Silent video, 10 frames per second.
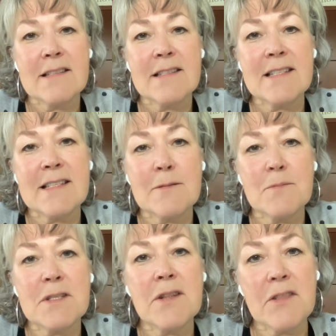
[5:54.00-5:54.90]

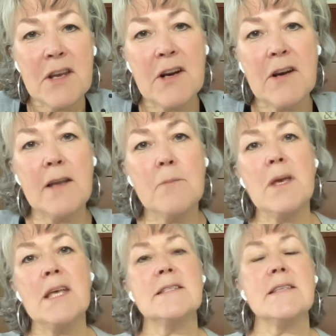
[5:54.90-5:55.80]
systems theory
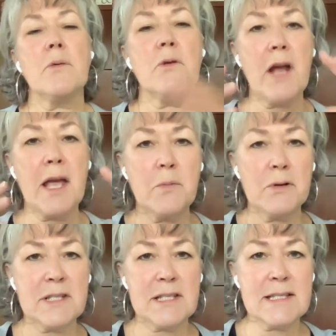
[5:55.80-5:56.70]
means that we're
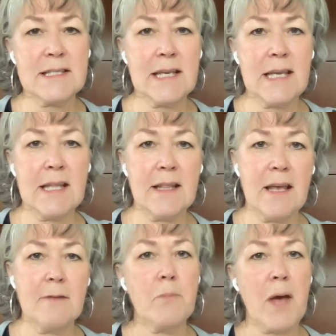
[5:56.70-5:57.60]
able to see
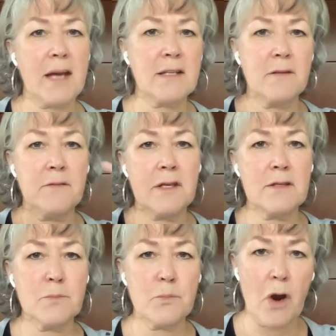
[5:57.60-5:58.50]
the impact of
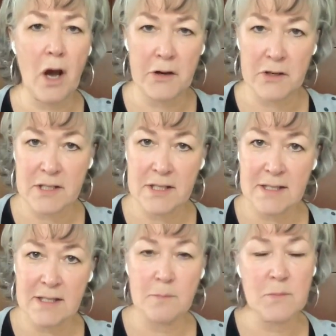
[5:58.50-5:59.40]
these broader
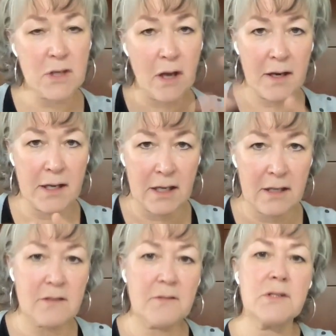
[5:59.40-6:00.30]
systems on an
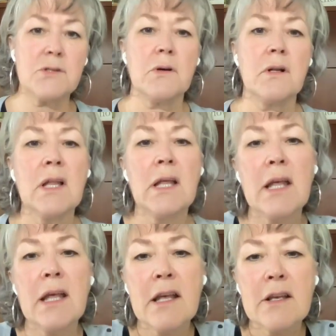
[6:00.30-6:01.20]
individual.
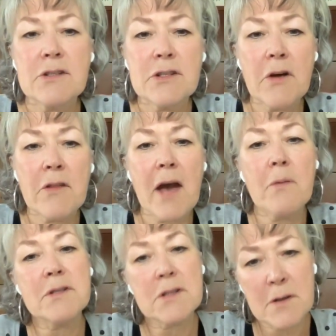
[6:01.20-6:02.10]
So
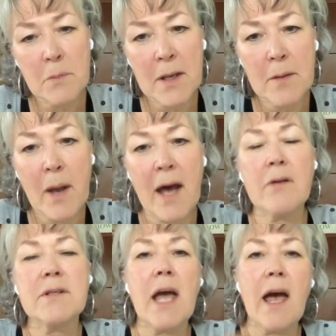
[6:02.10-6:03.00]
that one's going to be
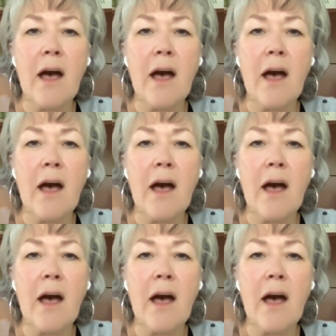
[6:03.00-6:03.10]
about